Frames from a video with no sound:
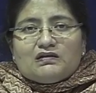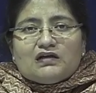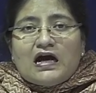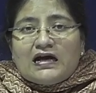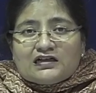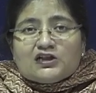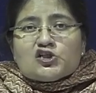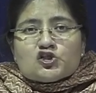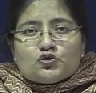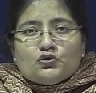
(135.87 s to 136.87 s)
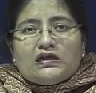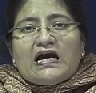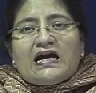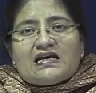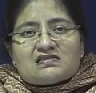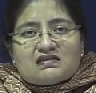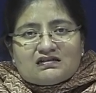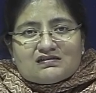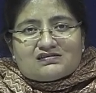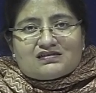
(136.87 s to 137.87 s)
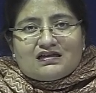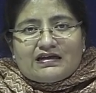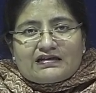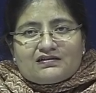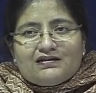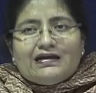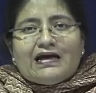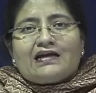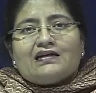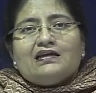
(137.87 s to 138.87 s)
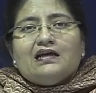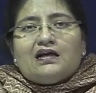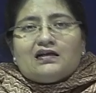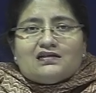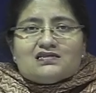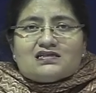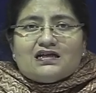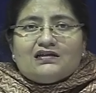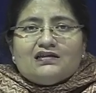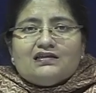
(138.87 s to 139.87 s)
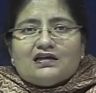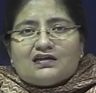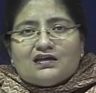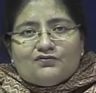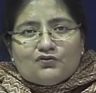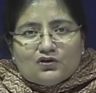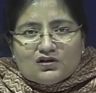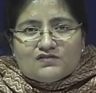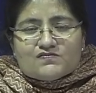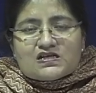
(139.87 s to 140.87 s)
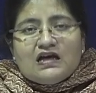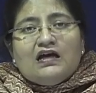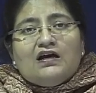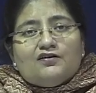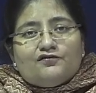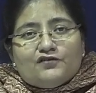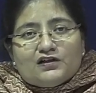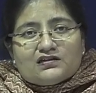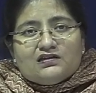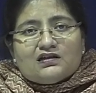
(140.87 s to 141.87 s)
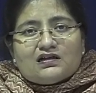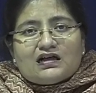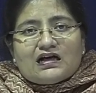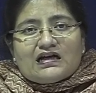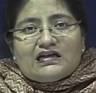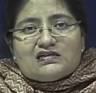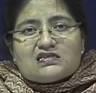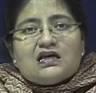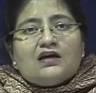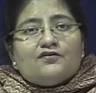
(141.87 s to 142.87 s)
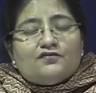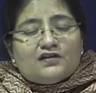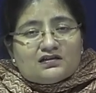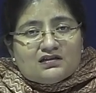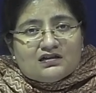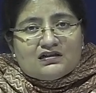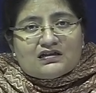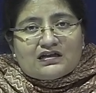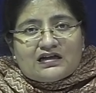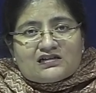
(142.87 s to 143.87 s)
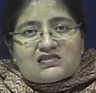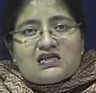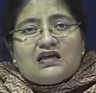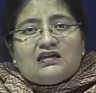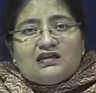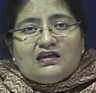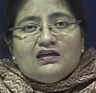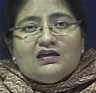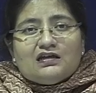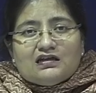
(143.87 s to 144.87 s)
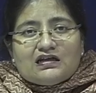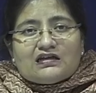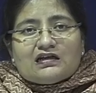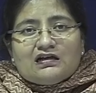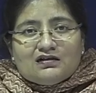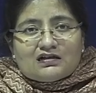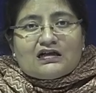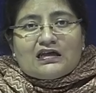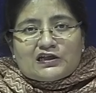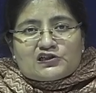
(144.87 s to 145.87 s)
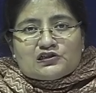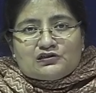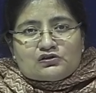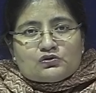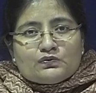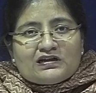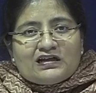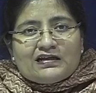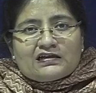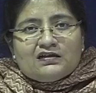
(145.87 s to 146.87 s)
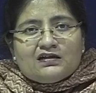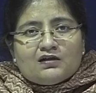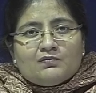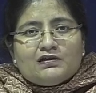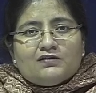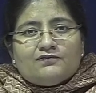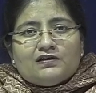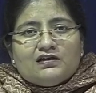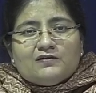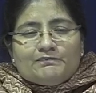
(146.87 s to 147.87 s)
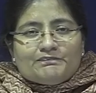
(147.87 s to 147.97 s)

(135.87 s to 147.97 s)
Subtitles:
understood as it is collected, and the understanding that evolves further guides, further directs the data collection. So we collect a little bit, we